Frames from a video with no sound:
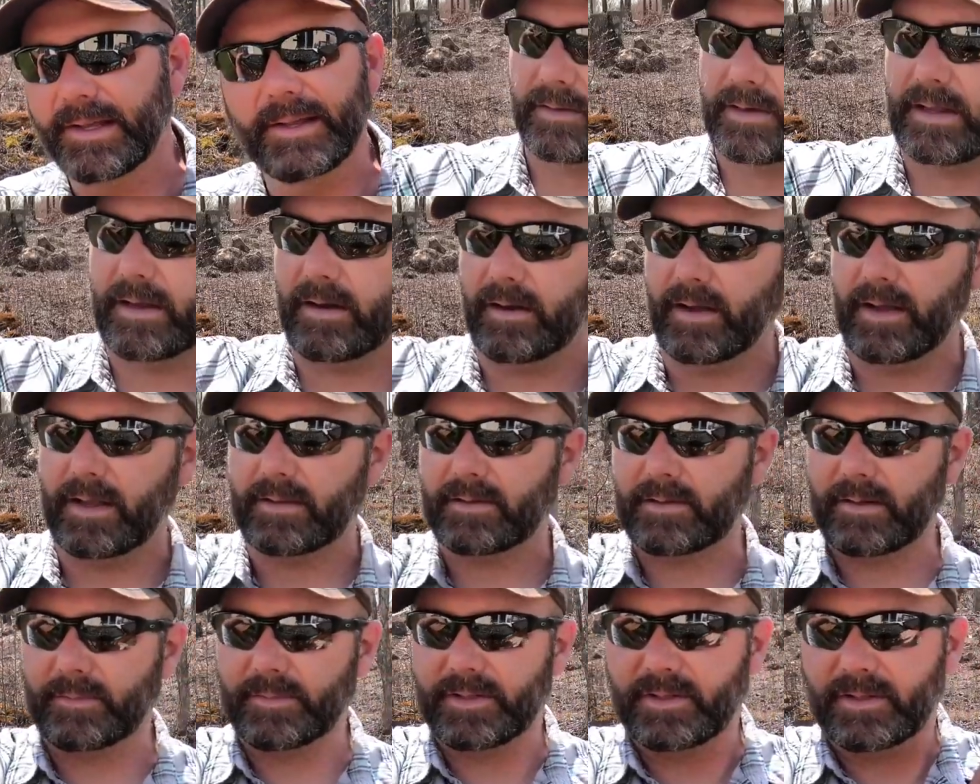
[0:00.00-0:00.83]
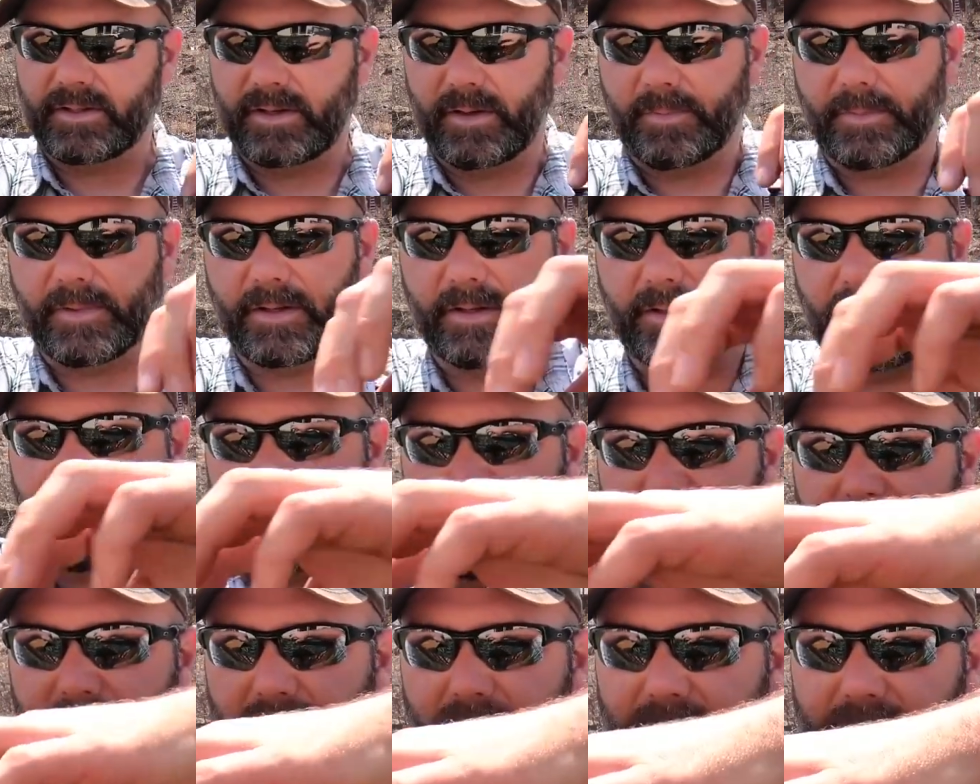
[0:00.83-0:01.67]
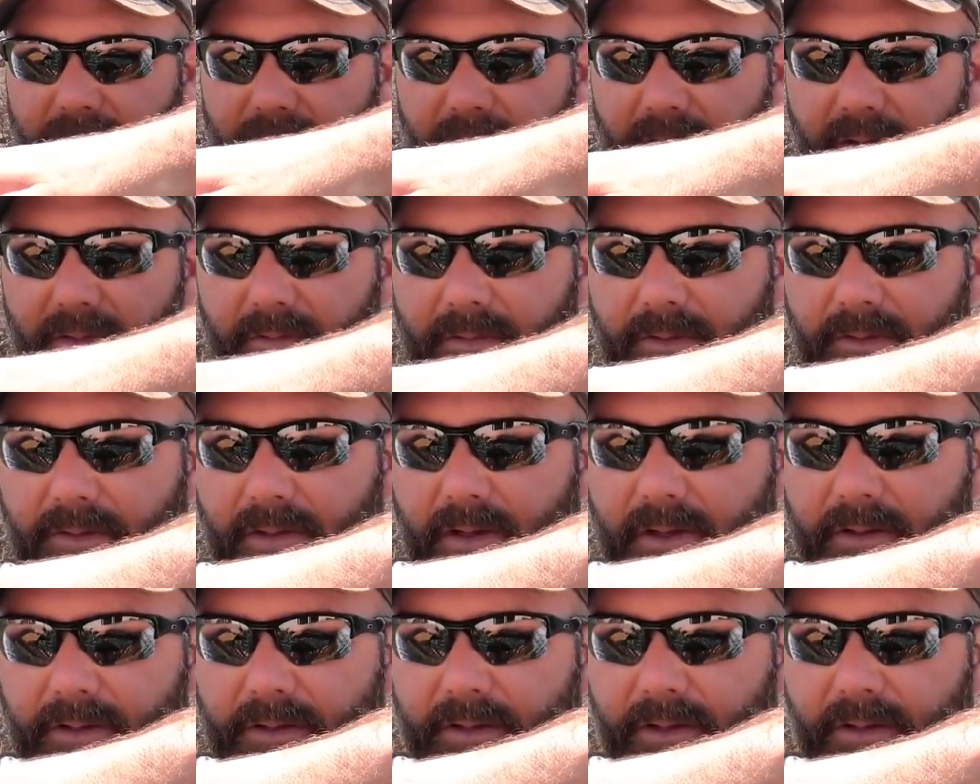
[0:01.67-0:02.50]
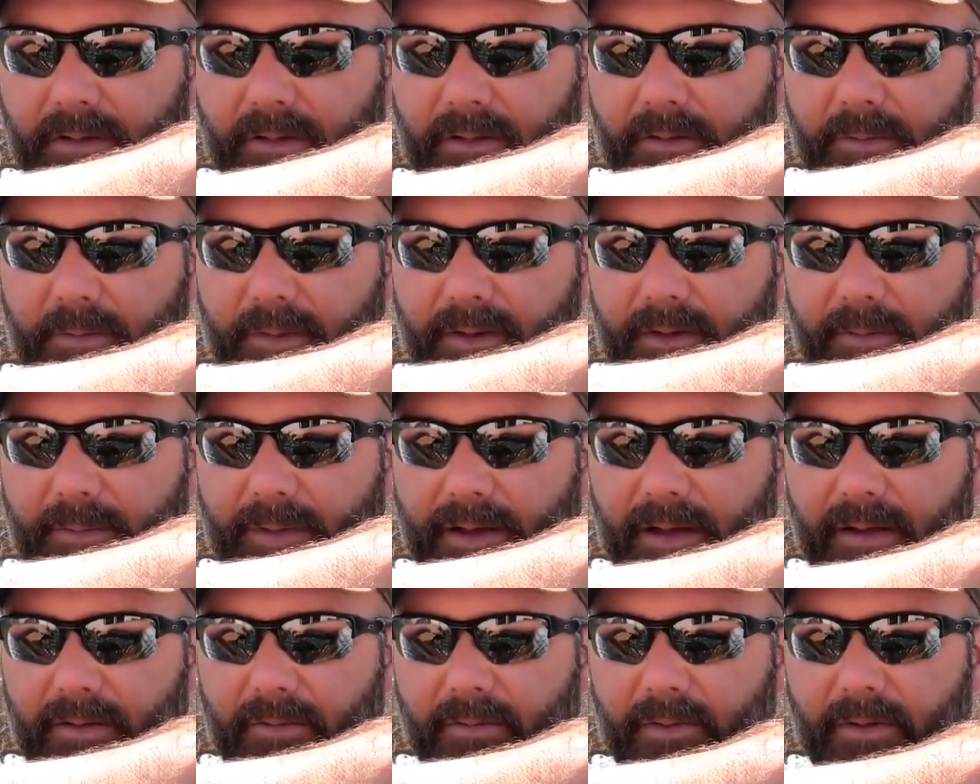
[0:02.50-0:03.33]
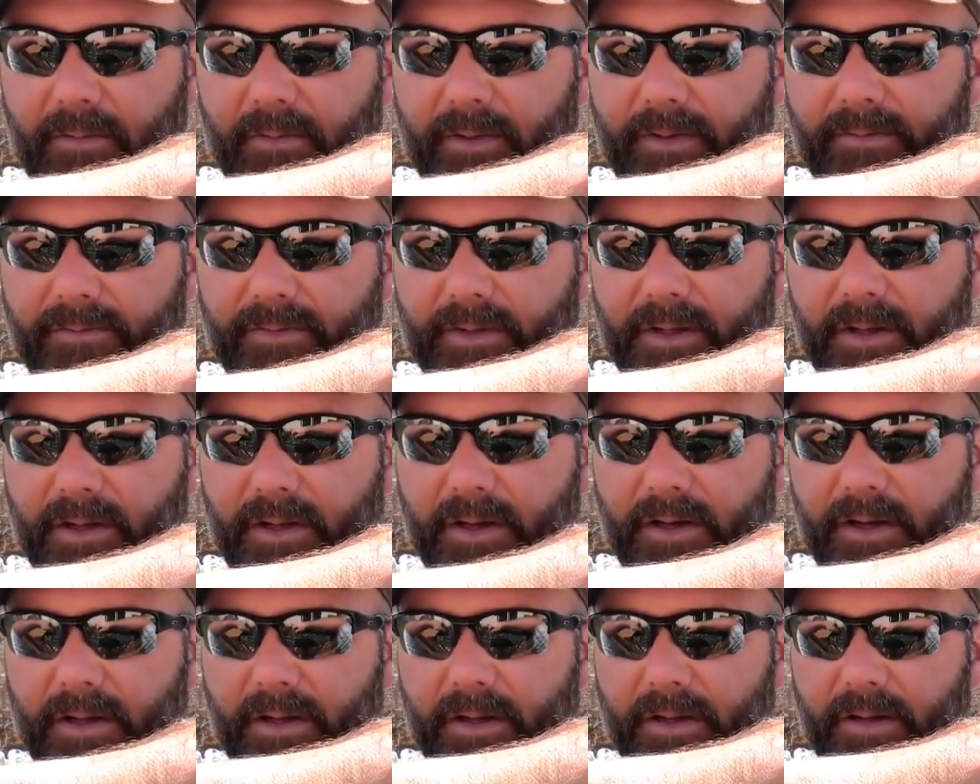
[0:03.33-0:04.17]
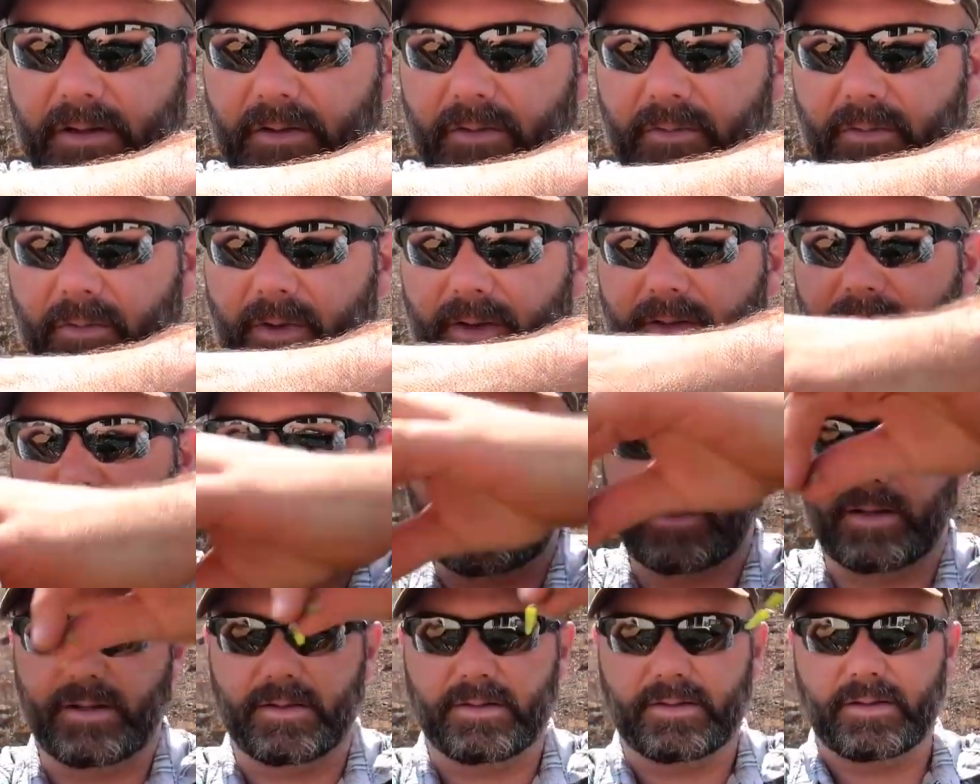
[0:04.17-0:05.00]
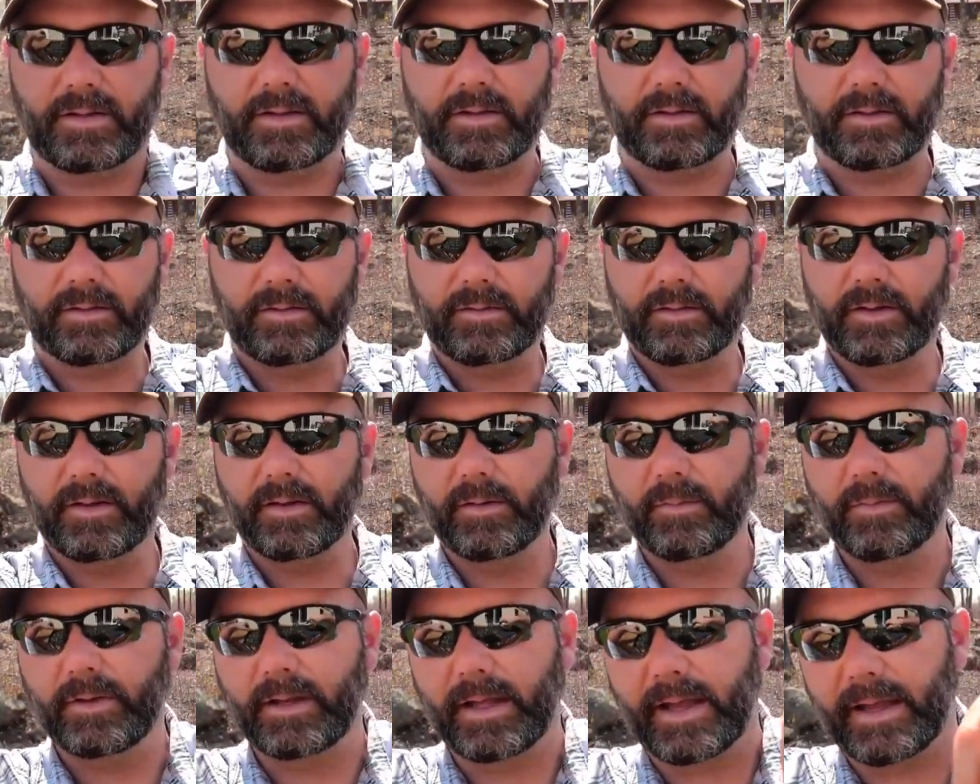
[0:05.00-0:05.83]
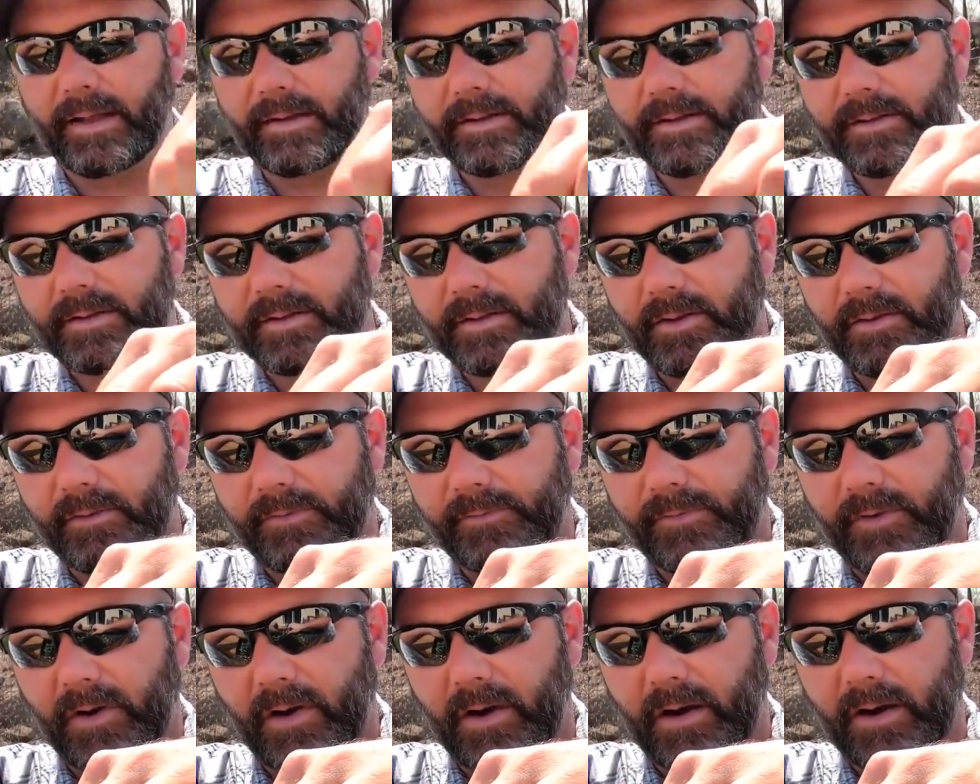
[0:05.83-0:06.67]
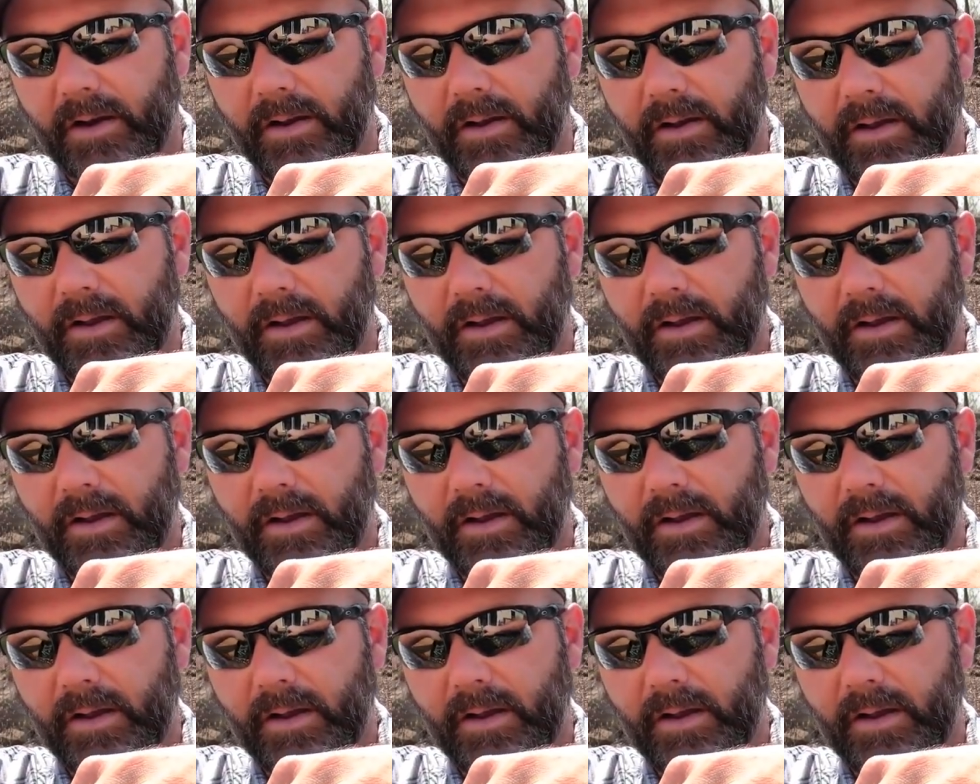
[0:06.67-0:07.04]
Now, as I'm snipping these guys out, we'll talk to you a little bit about what we've done with these plants so far.